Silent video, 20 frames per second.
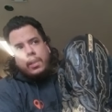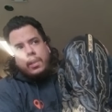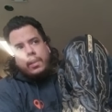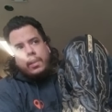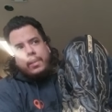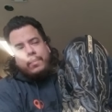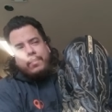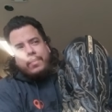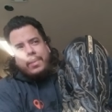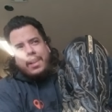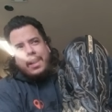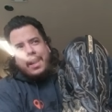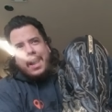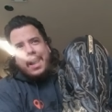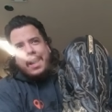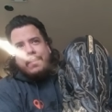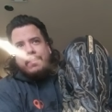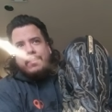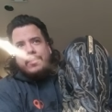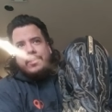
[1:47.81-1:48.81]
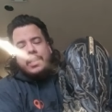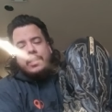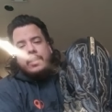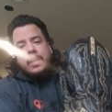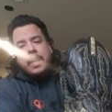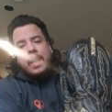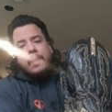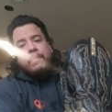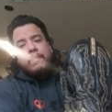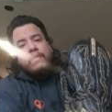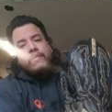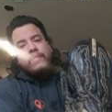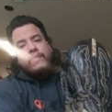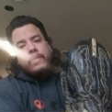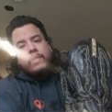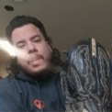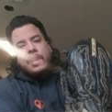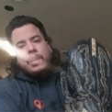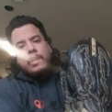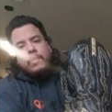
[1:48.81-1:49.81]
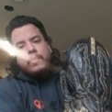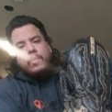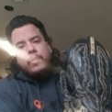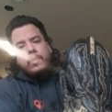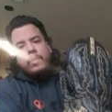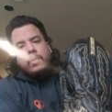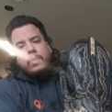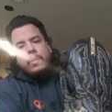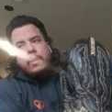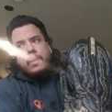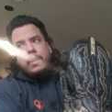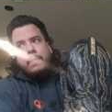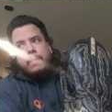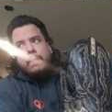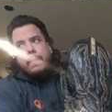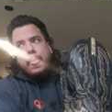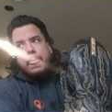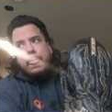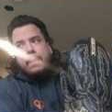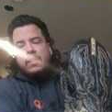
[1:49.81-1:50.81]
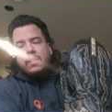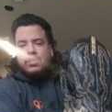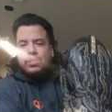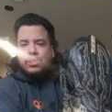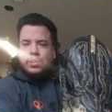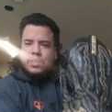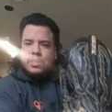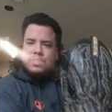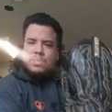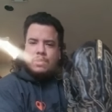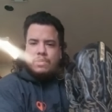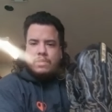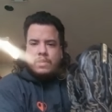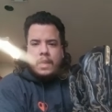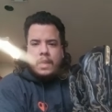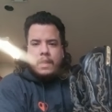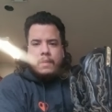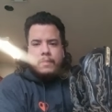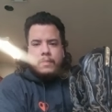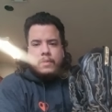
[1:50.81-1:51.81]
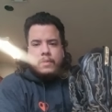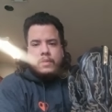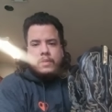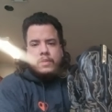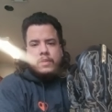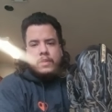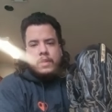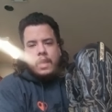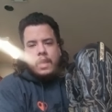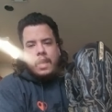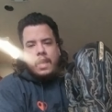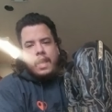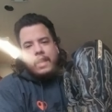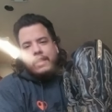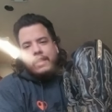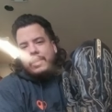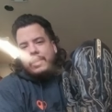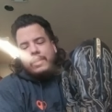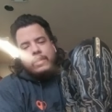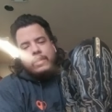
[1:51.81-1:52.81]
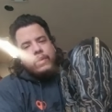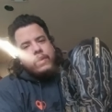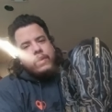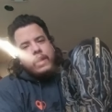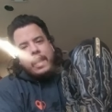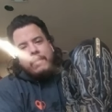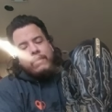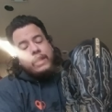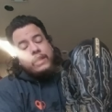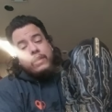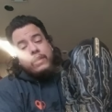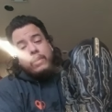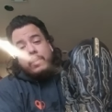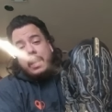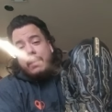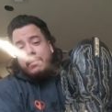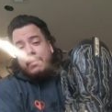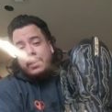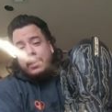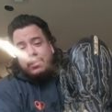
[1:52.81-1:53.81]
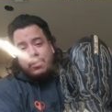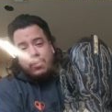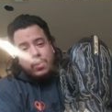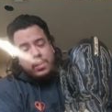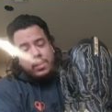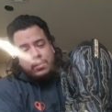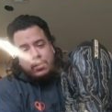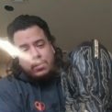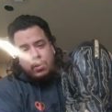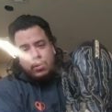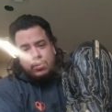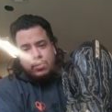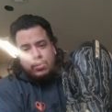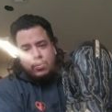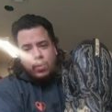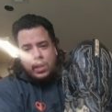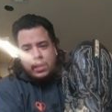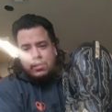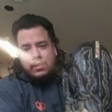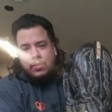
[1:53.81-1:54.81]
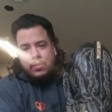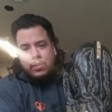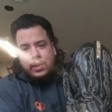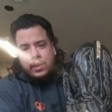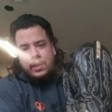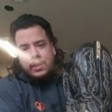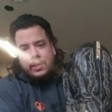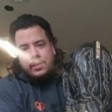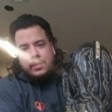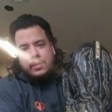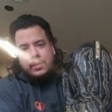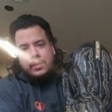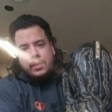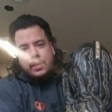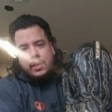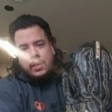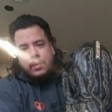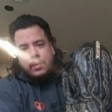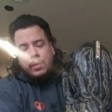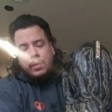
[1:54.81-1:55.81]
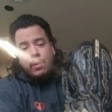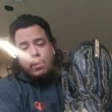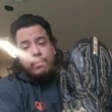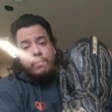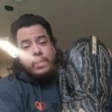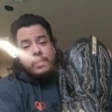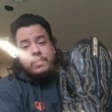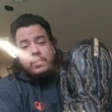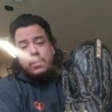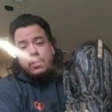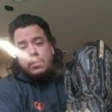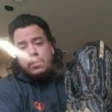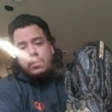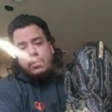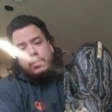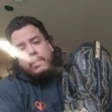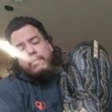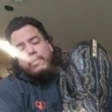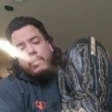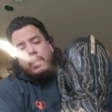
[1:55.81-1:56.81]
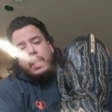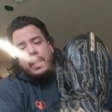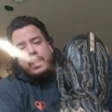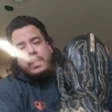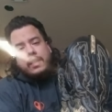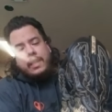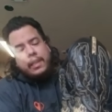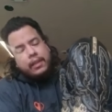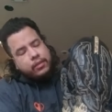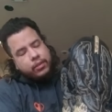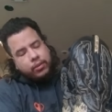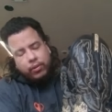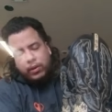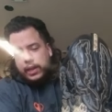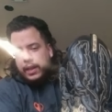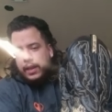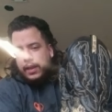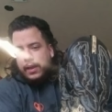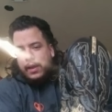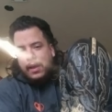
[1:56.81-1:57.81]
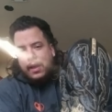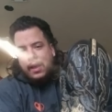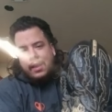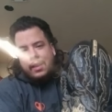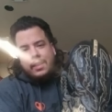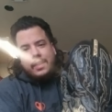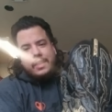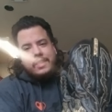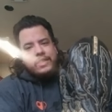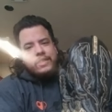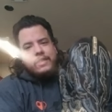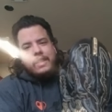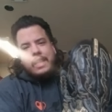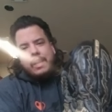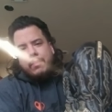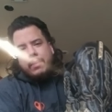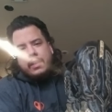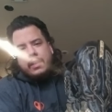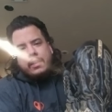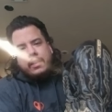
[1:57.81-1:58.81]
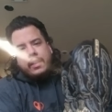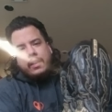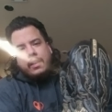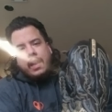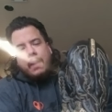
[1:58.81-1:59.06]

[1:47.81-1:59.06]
Um, but I gen I prefer like a more um, the traditional style of boots. So I don't, I really don't have any square toes or wide squares. Um, no offense to the, if you like it, that's great it's just not my thing.